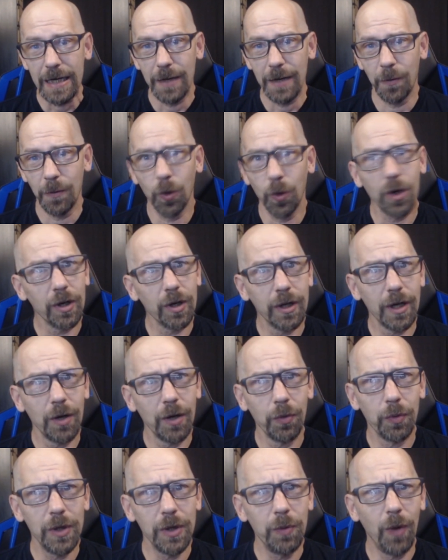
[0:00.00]
We're going to
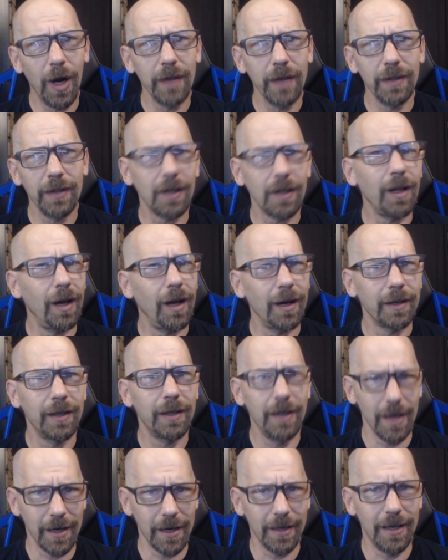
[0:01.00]
rewind the clock
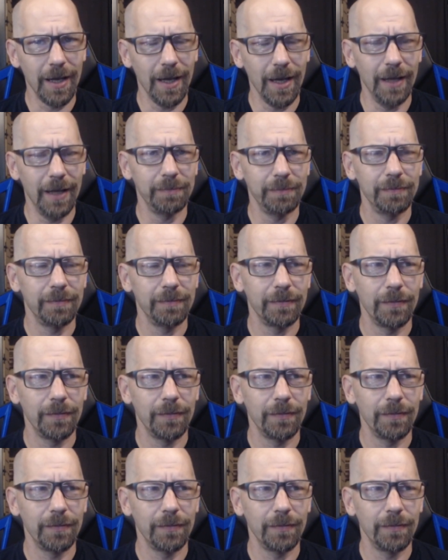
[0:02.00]
yet again